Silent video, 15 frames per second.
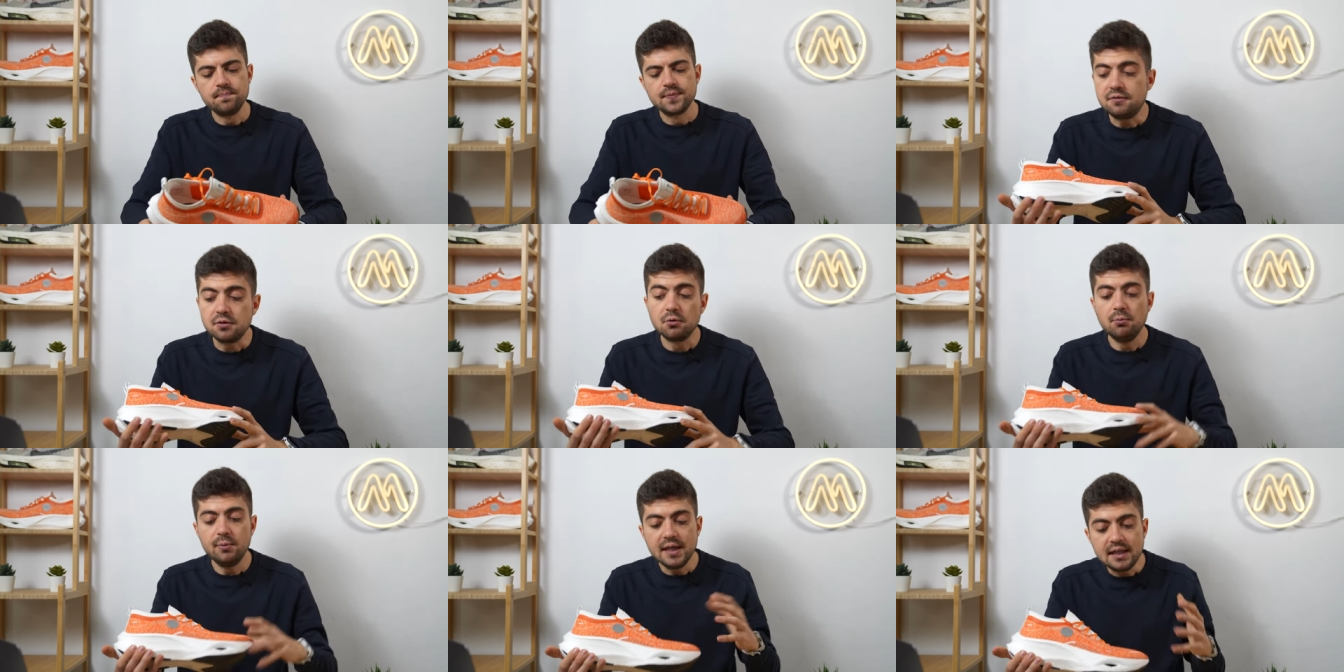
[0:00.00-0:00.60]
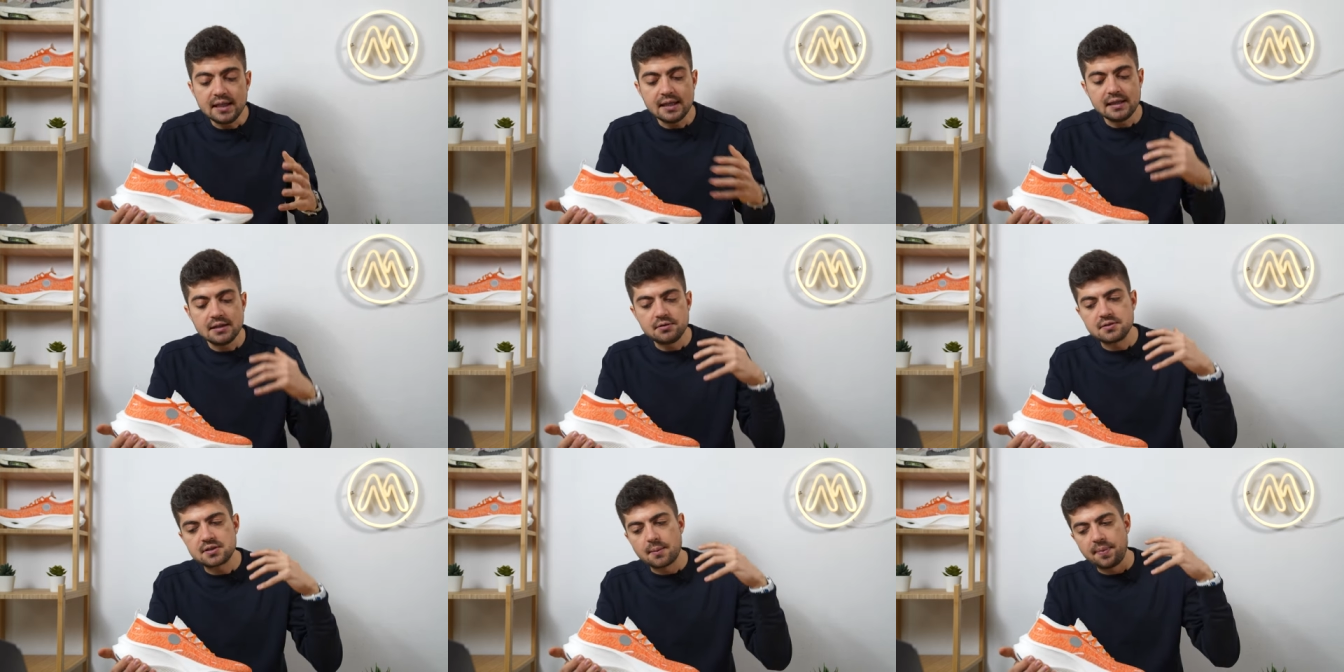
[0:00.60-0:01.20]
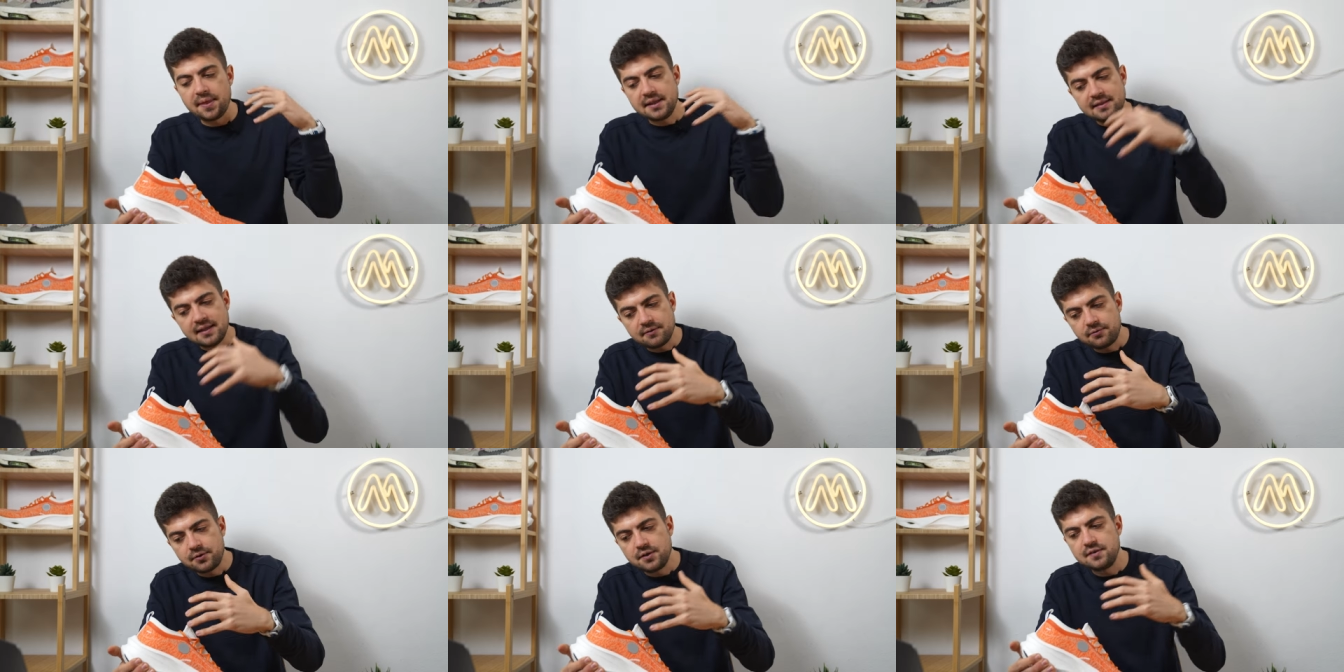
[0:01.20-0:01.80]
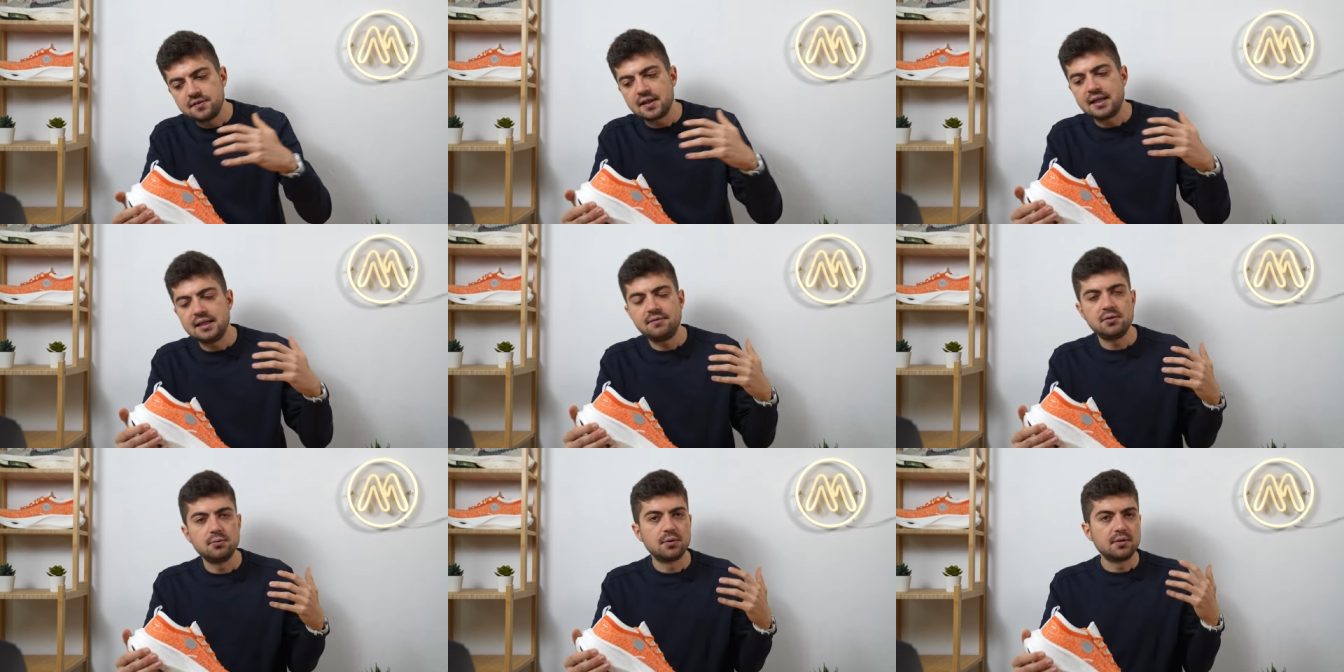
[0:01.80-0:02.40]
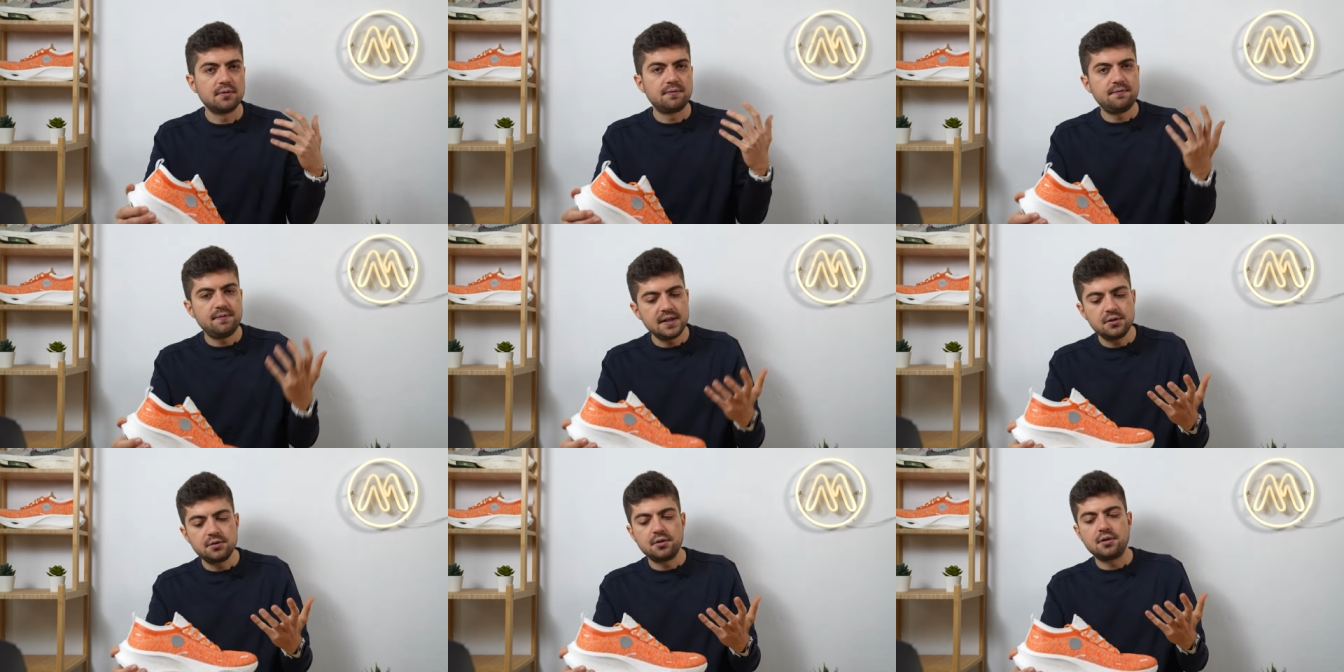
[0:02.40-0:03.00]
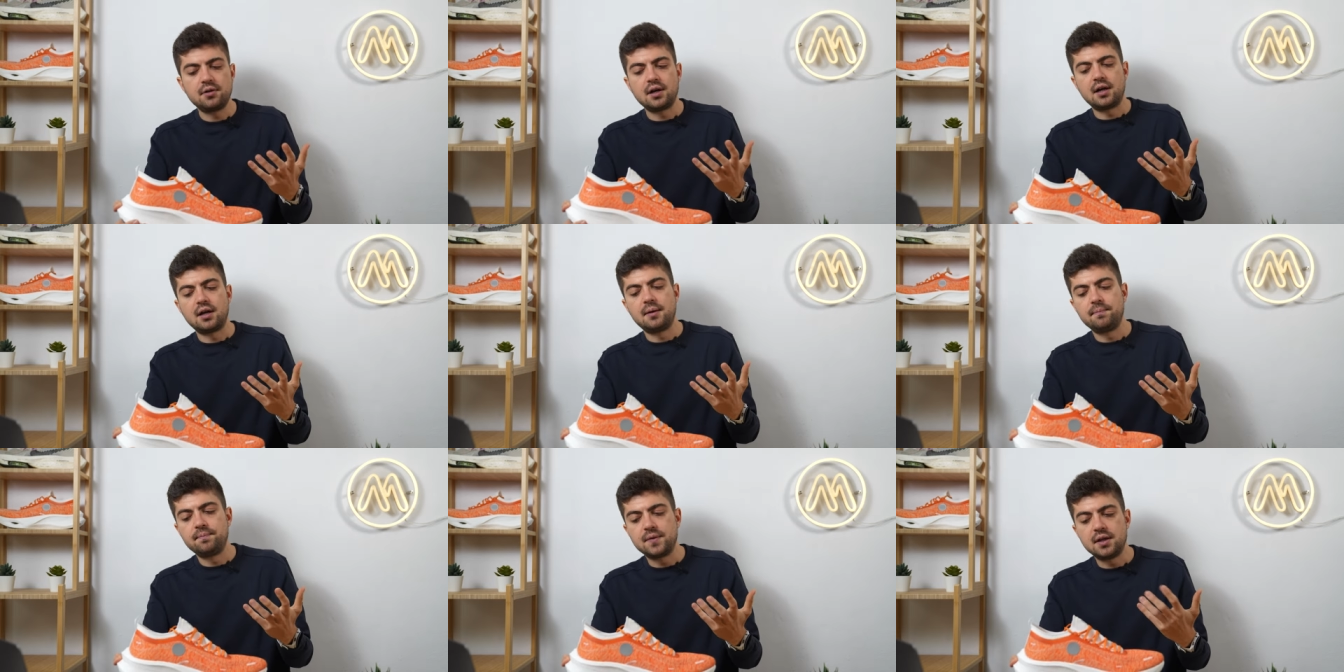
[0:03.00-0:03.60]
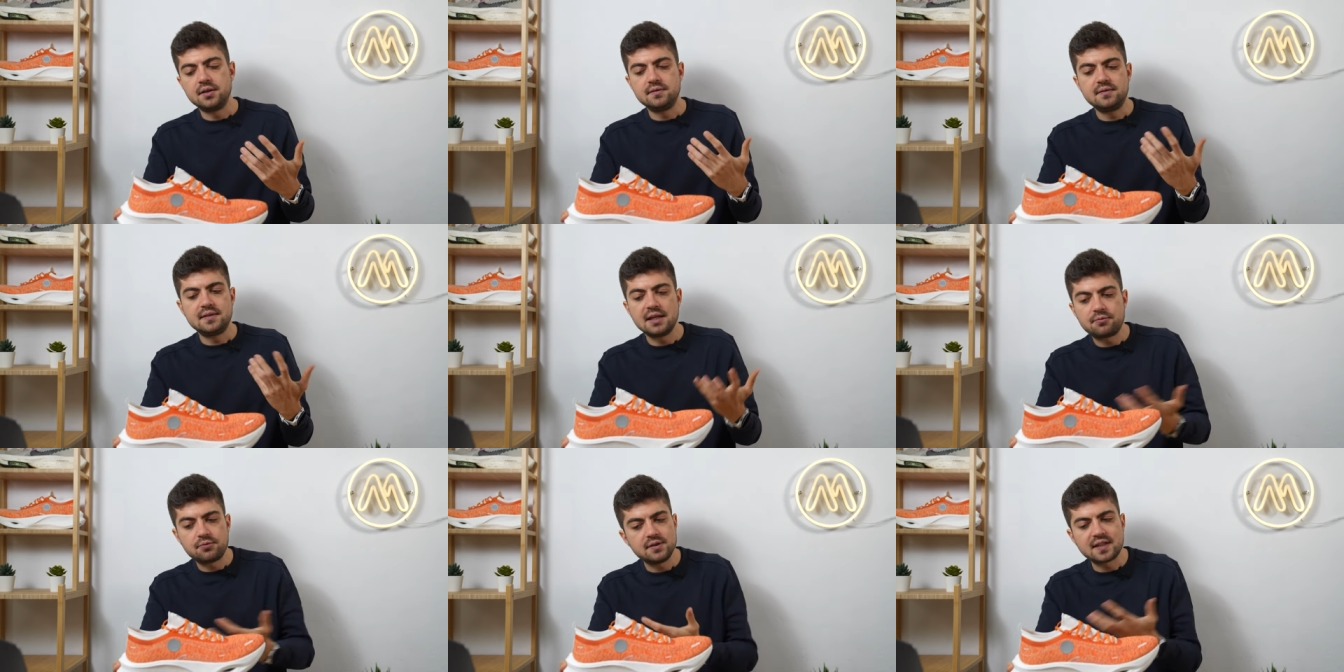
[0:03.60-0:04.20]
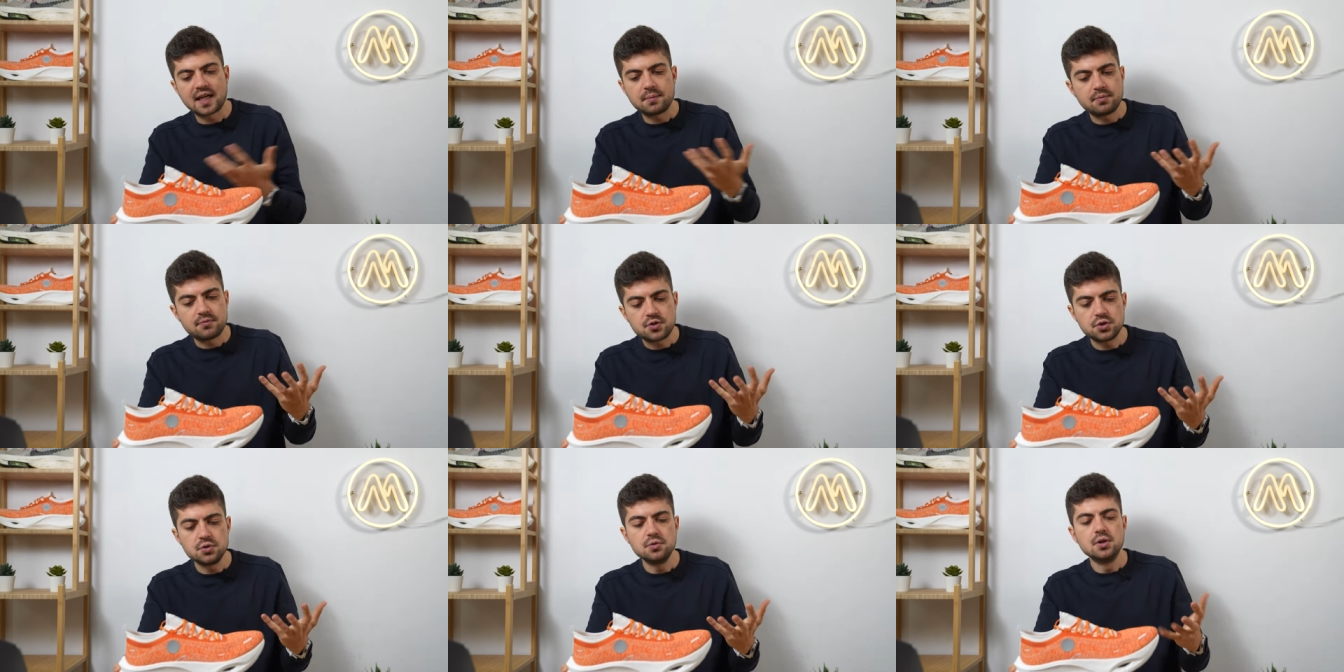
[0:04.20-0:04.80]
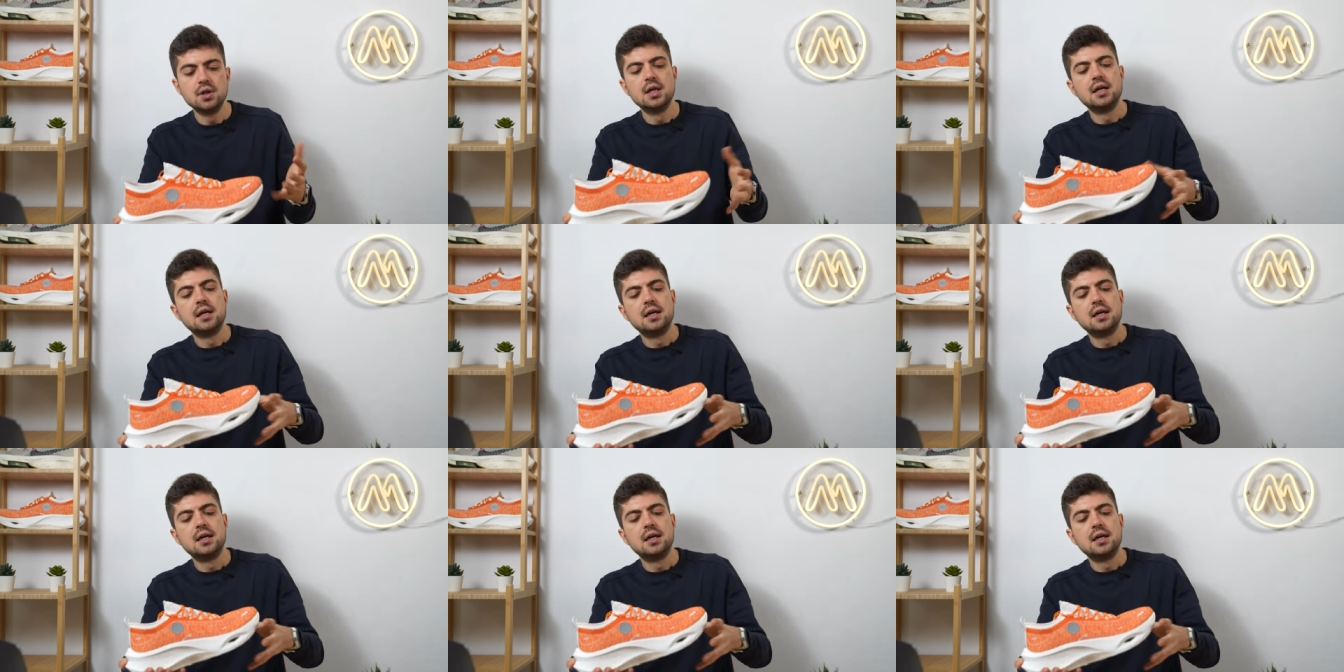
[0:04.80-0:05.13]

If you're really into something different and if you want to figure um, a different type of shoe,